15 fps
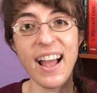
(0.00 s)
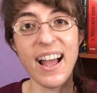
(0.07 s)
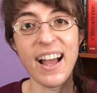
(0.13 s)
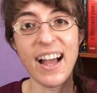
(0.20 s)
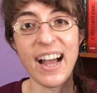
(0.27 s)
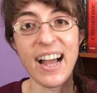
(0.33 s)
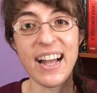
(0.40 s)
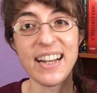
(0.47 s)

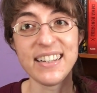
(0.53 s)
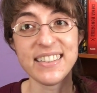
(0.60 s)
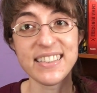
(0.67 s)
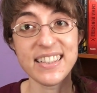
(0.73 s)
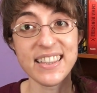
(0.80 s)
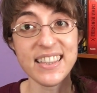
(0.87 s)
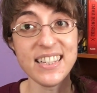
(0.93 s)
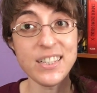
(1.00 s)
And
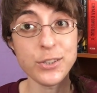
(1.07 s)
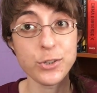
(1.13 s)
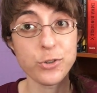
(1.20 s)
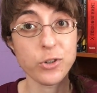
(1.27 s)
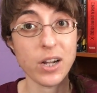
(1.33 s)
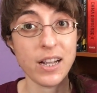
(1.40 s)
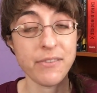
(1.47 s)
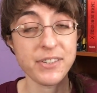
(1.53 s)
this
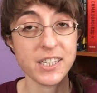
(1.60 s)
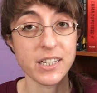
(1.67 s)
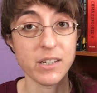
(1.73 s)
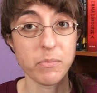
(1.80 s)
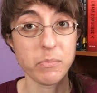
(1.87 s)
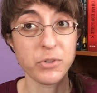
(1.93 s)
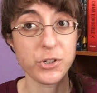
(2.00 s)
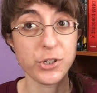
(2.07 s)
drives
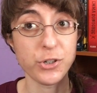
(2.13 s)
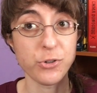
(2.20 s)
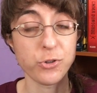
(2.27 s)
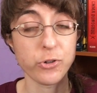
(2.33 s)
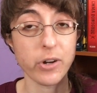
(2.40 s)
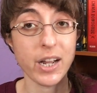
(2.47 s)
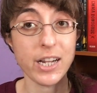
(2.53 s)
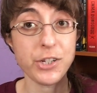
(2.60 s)
him to
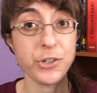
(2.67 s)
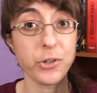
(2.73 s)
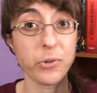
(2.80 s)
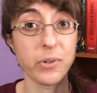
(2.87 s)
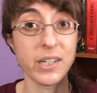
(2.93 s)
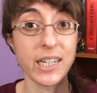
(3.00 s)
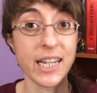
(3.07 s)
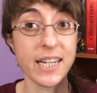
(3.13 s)
try to
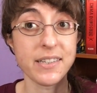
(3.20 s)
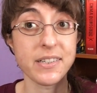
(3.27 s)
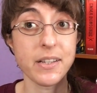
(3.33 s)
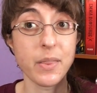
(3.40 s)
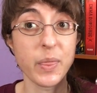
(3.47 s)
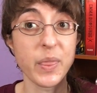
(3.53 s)
create